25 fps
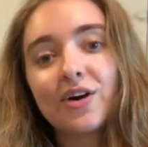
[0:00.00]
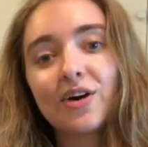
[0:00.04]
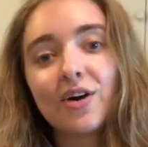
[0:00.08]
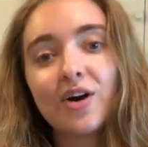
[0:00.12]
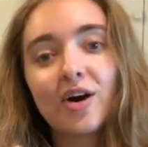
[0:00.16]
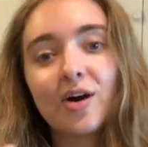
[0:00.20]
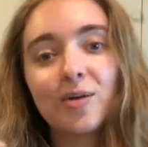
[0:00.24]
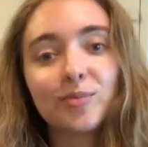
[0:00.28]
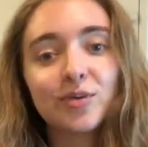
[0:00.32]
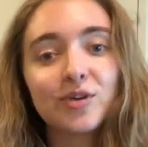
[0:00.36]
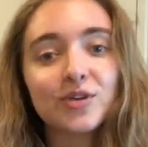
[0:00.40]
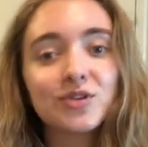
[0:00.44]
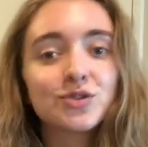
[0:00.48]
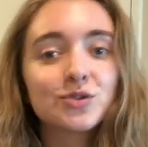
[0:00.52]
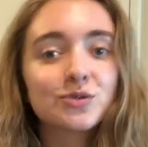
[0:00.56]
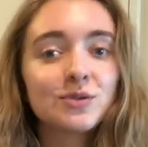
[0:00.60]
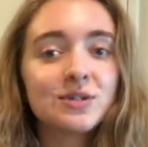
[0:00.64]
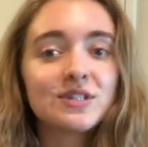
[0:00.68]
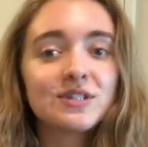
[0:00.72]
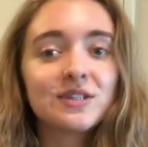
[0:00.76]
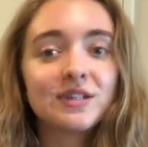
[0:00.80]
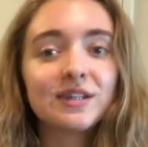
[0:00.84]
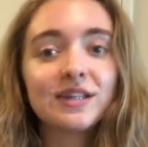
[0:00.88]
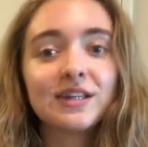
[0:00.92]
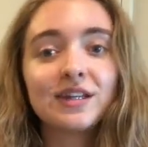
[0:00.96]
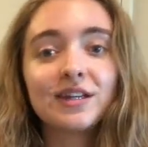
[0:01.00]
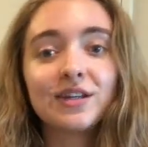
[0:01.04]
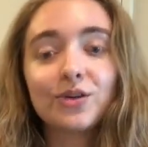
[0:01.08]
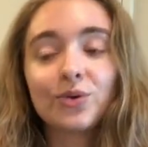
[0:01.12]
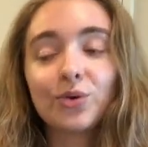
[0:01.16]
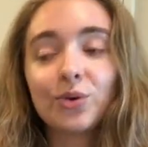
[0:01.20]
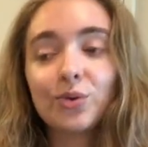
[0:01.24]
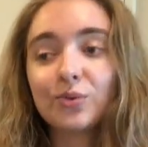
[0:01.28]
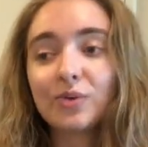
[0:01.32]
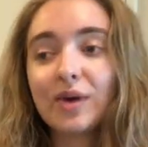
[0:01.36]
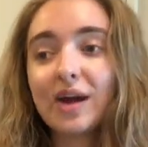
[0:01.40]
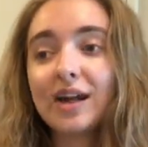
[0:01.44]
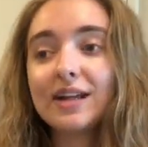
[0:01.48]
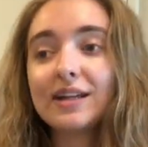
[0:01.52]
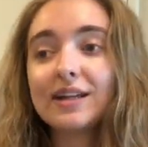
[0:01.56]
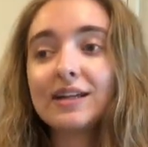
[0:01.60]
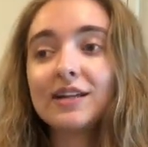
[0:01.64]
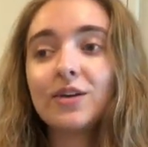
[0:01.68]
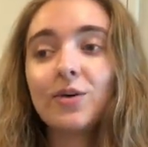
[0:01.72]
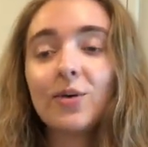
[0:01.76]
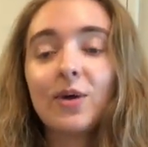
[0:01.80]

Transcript: accomplished recently in your writing.